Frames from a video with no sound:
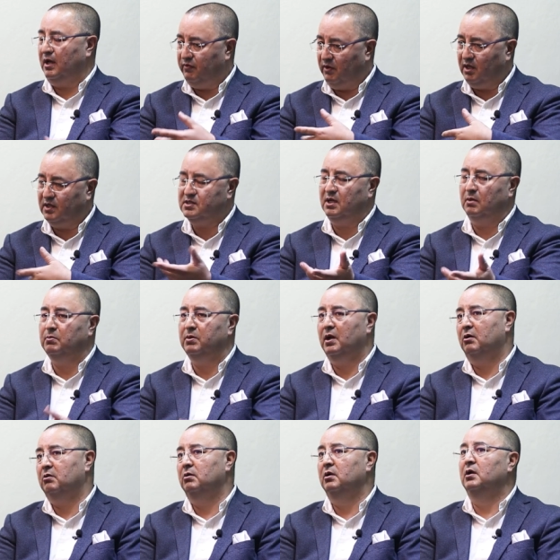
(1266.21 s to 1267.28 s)
Like for
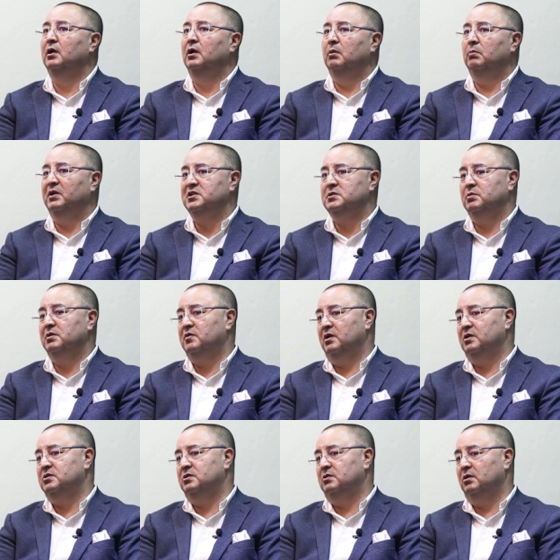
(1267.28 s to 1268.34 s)
example, our placement
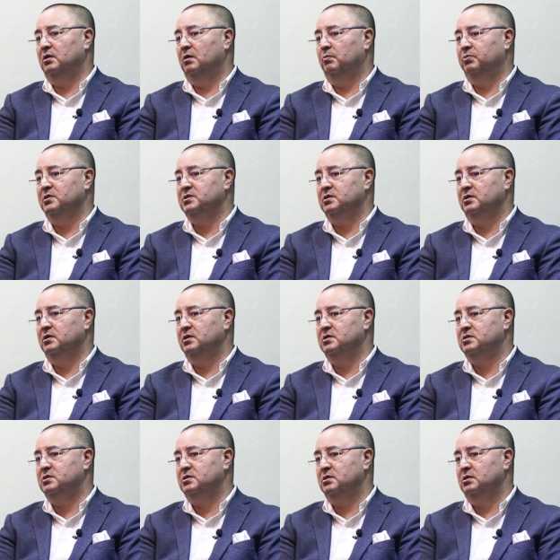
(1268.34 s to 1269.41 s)
ratio uh,
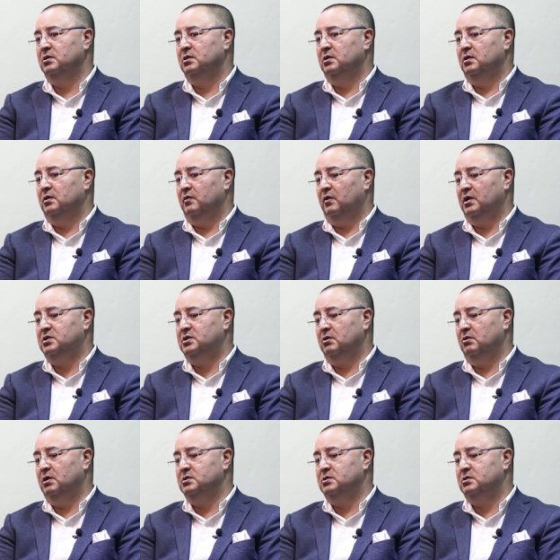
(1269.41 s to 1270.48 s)
percentage
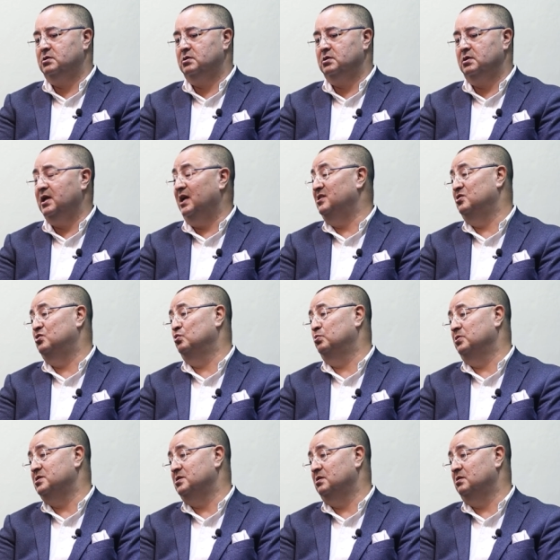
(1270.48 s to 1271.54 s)
ratio is
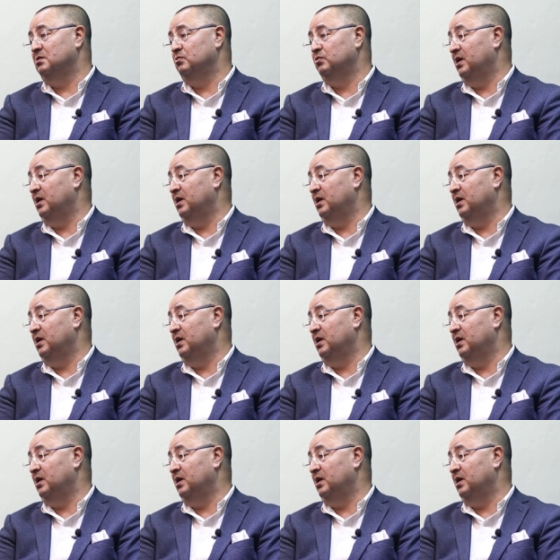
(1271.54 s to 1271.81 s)
92%.